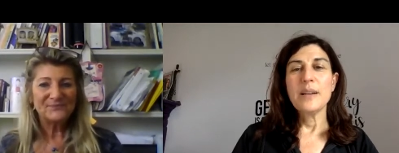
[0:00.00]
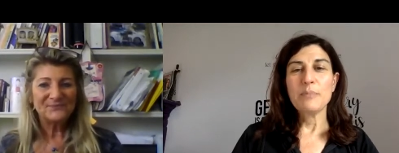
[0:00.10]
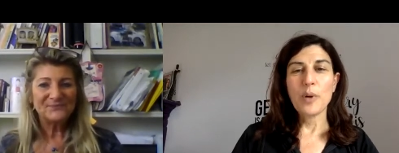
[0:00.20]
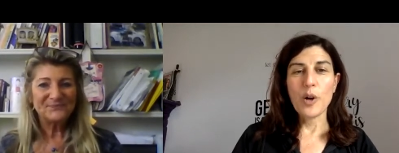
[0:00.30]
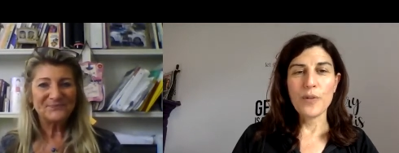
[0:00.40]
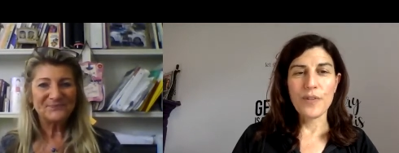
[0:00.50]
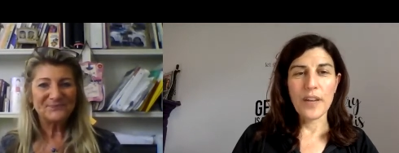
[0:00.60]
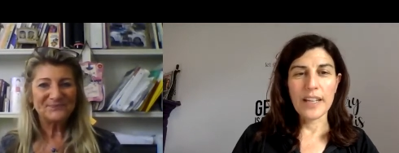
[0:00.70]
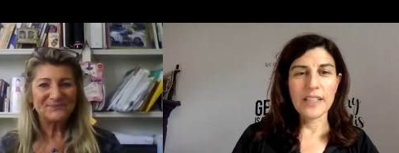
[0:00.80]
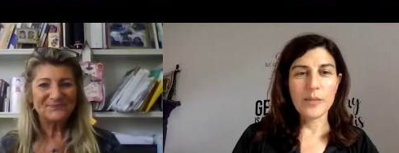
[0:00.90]

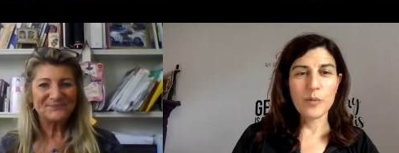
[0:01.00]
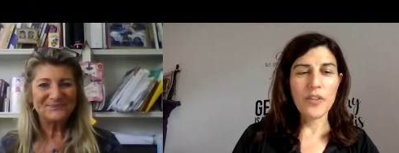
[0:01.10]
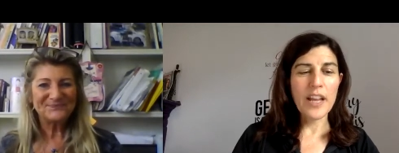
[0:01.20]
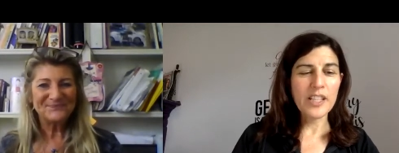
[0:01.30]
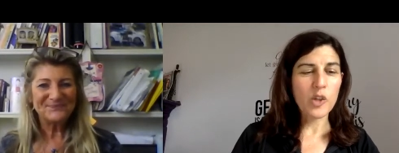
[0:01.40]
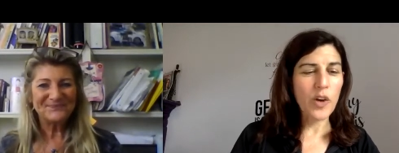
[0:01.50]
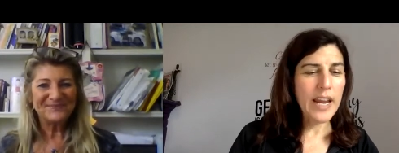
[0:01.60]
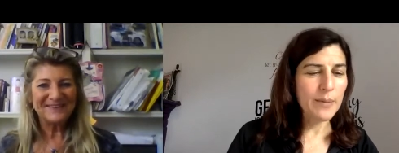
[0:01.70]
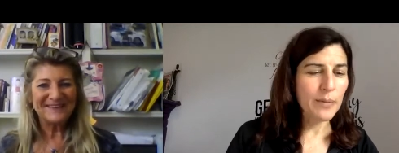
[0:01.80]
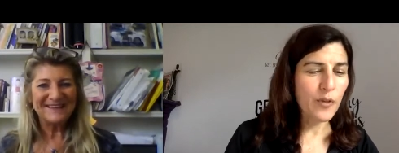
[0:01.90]
Speaker 1: Perfect. Well, that's
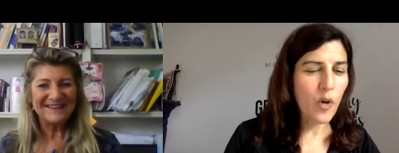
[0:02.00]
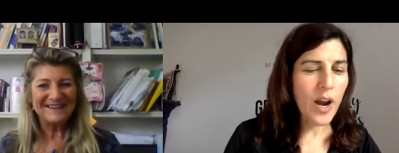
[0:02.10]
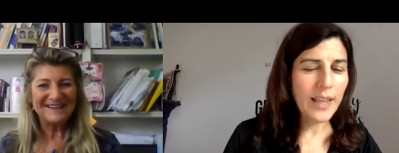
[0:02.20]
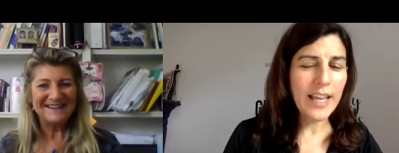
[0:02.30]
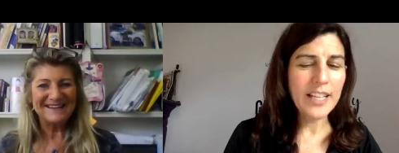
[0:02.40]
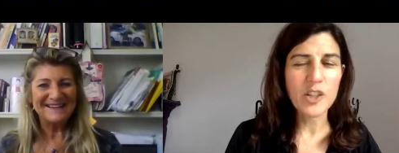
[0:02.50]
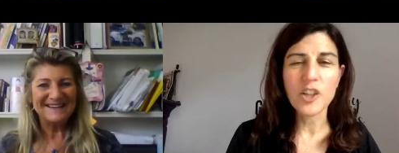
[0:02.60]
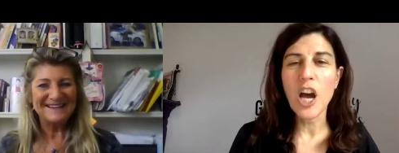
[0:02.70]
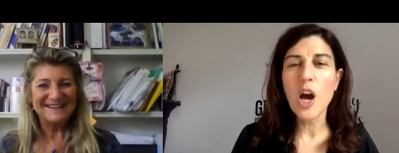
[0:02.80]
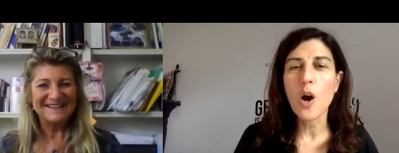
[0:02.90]
great. Before I let you
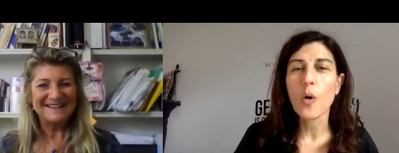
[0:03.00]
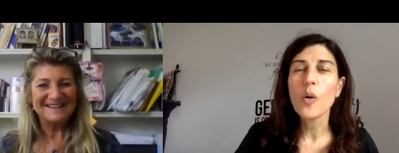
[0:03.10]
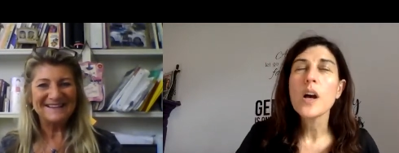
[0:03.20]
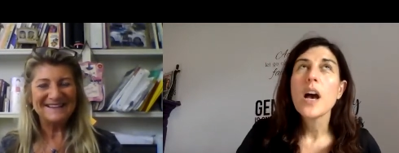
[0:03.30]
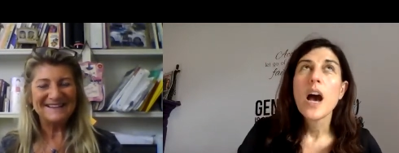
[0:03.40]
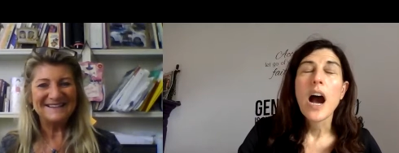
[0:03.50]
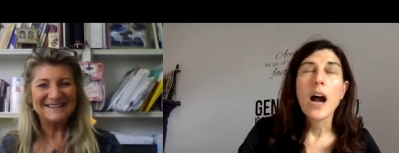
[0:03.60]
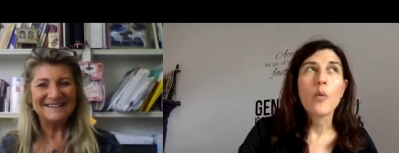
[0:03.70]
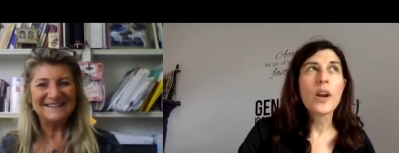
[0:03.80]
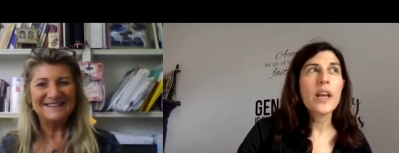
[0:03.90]
go,
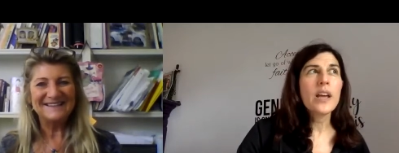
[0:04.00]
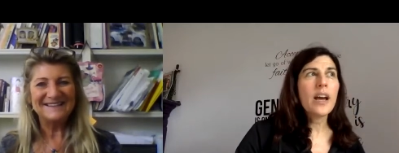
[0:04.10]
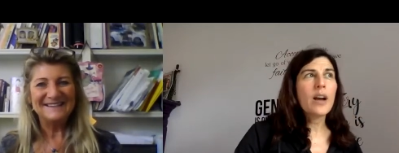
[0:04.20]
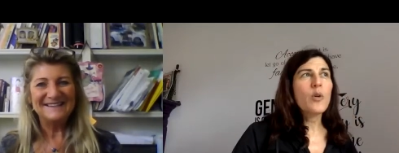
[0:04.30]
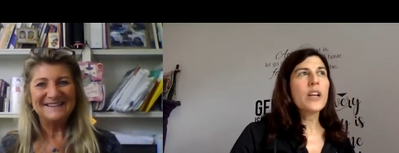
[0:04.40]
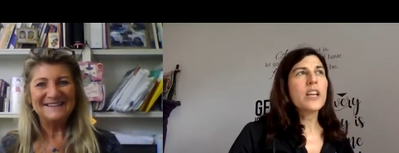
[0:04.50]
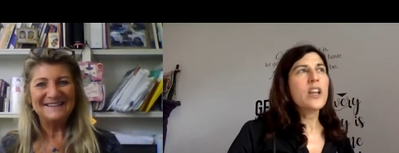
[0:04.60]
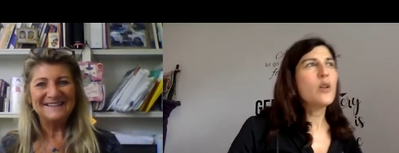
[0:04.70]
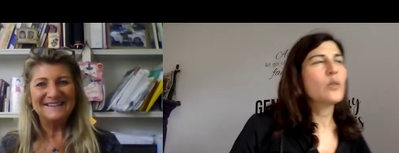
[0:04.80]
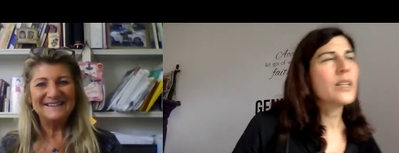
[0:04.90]
I want to I want to
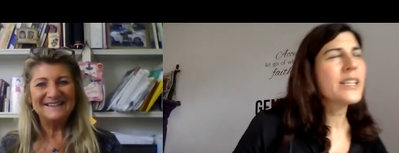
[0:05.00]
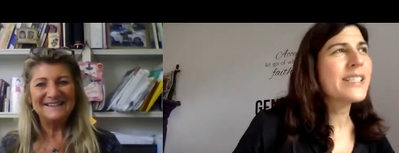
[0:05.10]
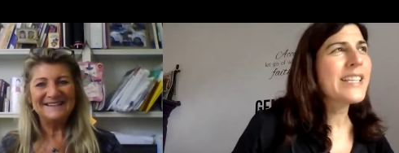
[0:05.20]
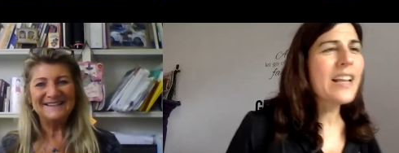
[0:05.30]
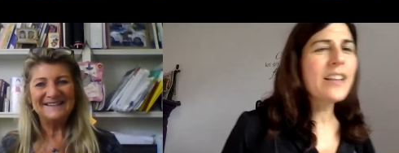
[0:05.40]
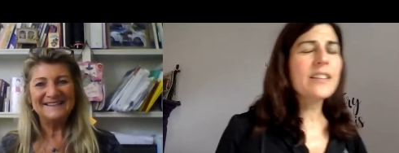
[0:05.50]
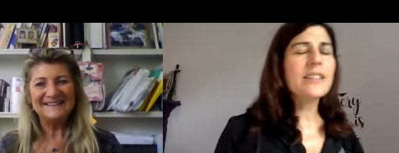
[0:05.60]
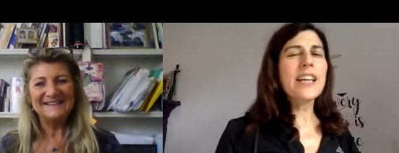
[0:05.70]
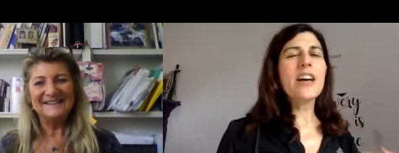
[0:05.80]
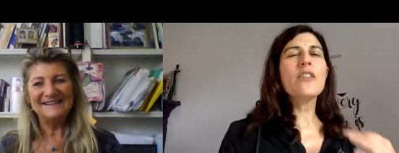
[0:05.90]
know. Let tell
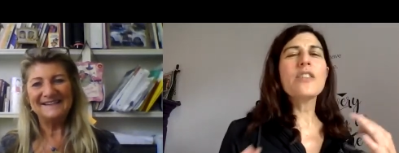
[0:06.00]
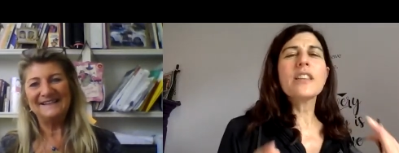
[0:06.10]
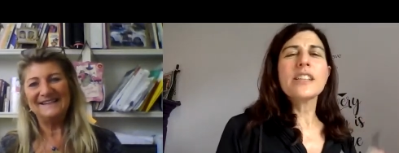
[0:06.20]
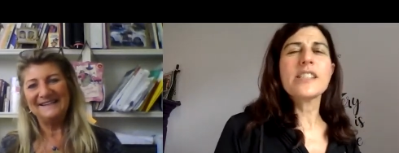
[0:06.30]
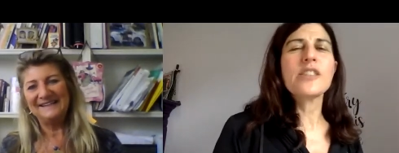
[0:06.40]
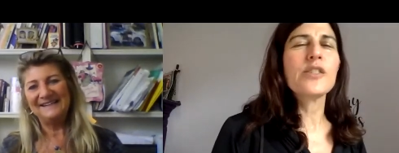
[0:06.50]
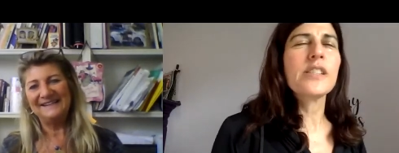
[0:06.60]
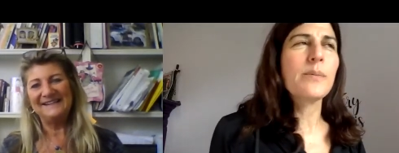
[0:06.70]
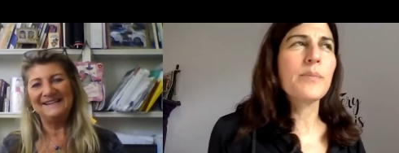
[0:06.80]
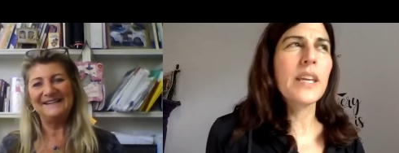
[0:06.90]
tell the listeners
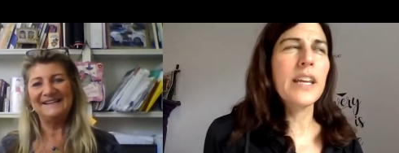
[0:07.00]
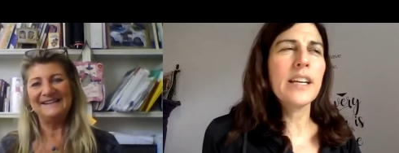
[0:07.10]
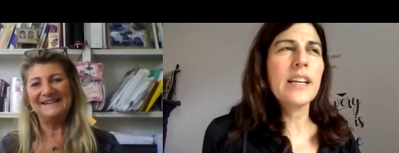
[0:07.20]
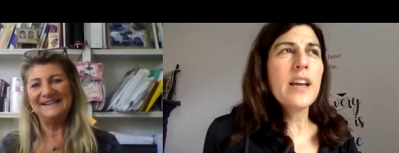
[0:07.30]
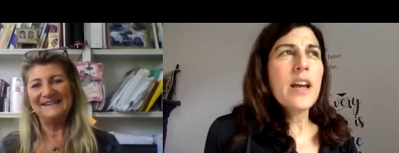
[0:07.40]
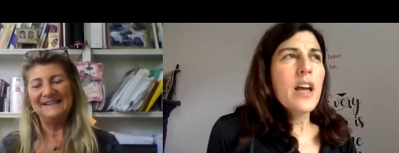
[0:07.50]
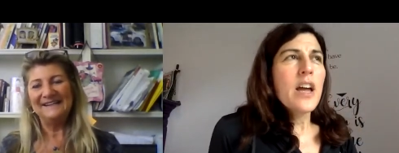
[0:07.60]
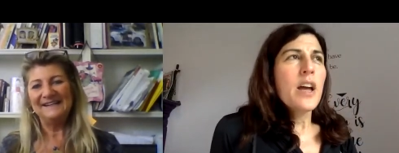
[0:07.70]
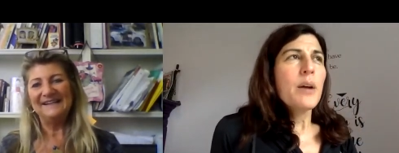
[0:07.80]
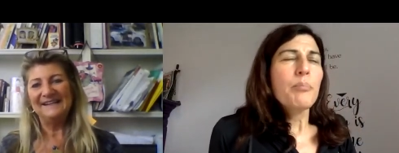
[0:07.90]
something
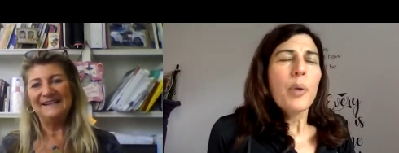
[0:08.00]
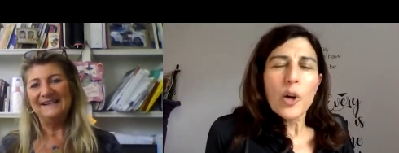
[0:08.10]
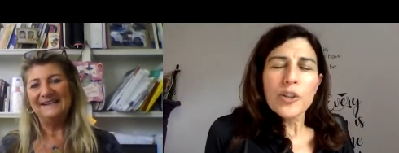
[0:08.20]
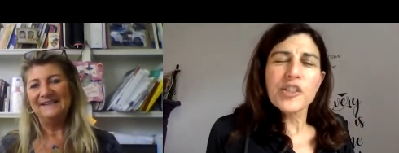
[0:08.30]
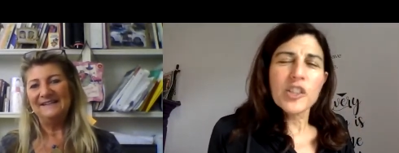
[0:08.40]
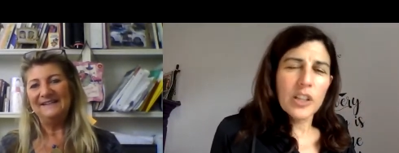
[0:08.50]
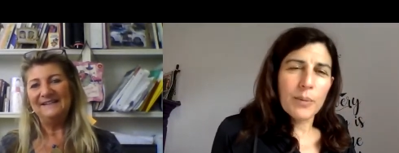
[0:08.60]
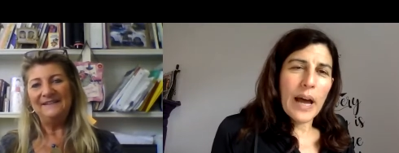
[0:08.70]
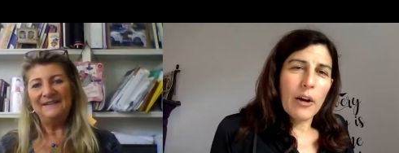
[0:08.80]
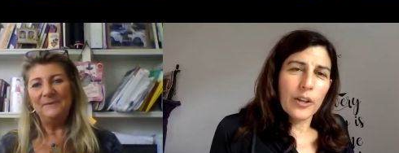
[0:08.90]
personal
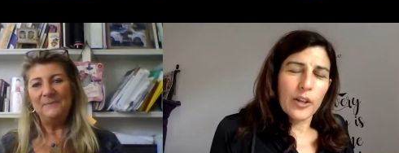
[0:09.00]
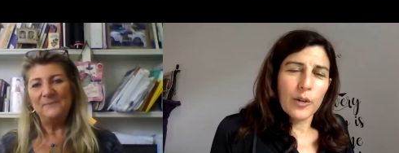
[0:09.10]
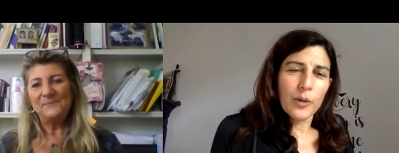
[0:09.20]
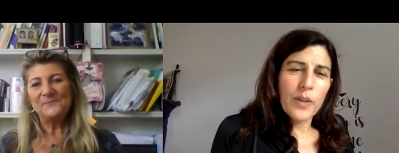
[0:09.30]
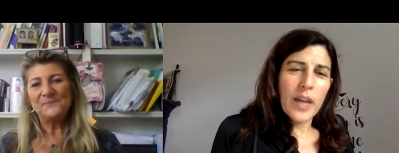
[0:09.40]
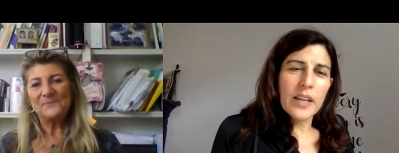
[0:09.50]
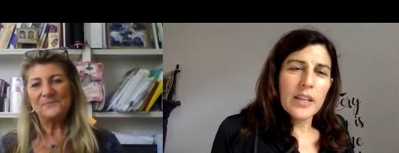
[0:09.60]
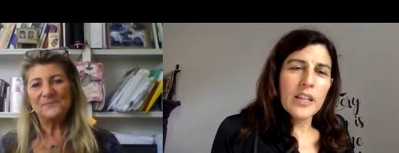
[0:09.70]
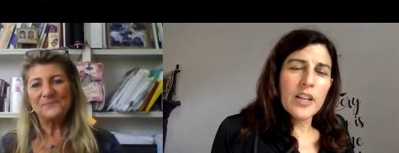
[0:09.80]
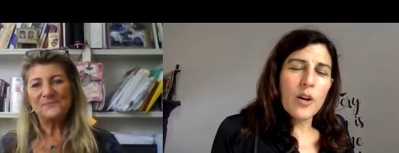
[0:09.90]
about you that
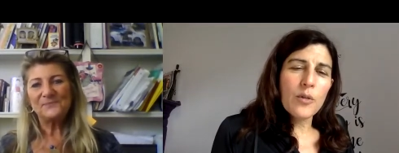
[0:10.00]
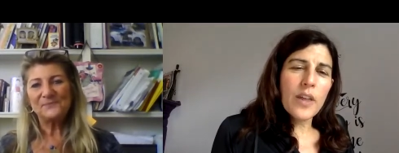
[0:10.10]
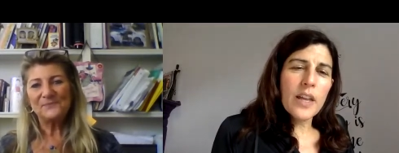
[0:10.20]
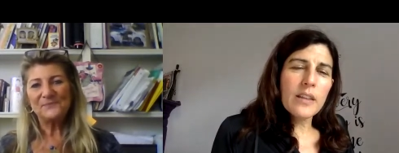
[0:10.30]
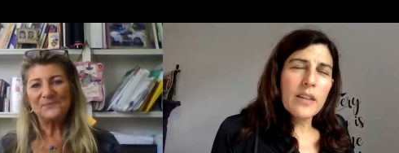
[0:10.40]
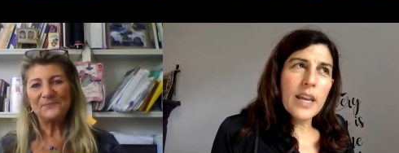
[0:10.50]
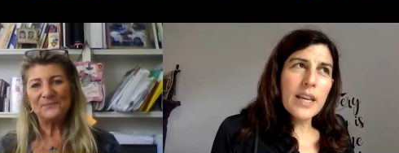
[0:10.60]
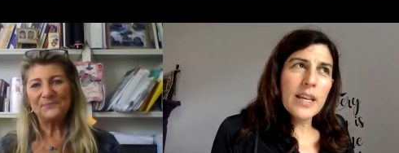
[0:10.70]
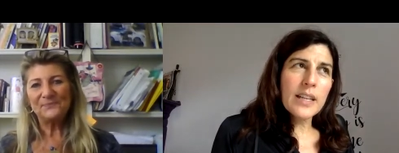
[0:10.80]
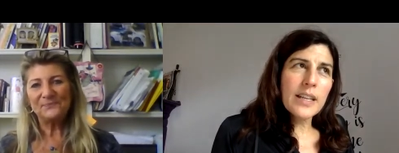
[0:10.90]
you know that they
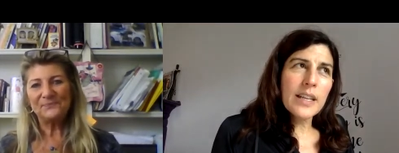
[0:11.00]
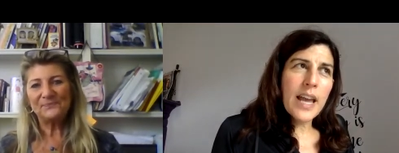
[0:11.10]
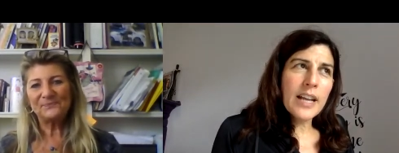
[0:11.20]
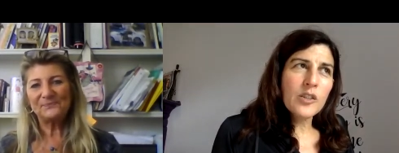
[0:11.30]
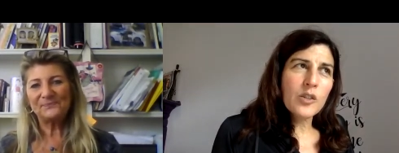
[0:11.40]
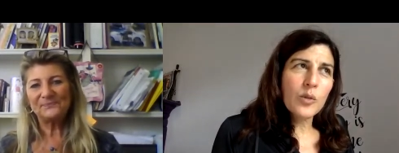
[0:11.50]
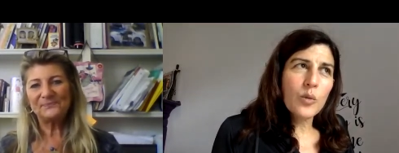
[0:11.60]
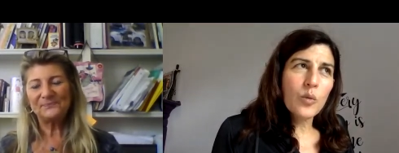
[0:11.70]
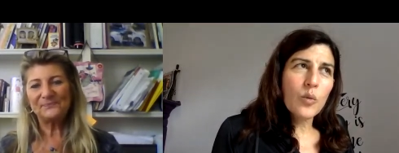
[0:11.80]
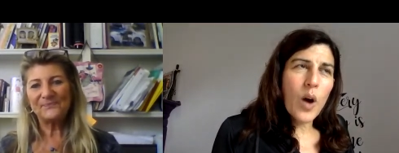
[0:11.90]
can connect
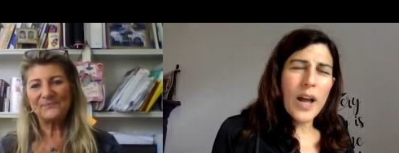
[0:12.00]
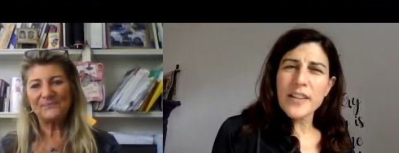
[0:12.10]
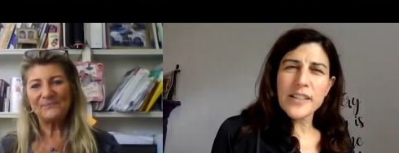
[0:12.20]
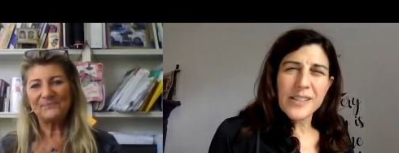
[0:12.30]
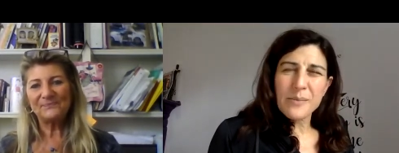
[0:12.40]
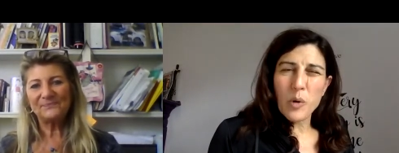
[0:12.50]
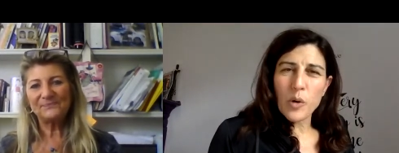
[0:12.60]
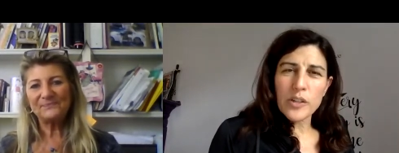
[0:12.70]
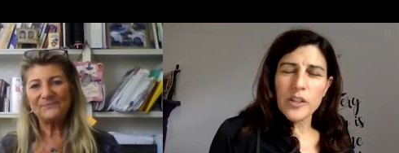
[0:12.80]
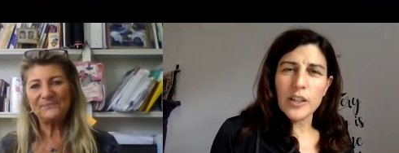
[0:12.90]
to why this is
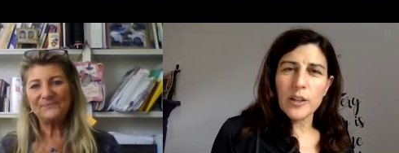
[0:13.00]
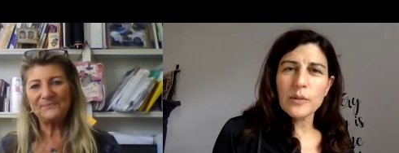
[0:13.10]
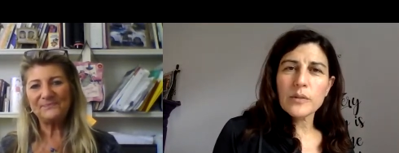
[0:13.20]
important to you.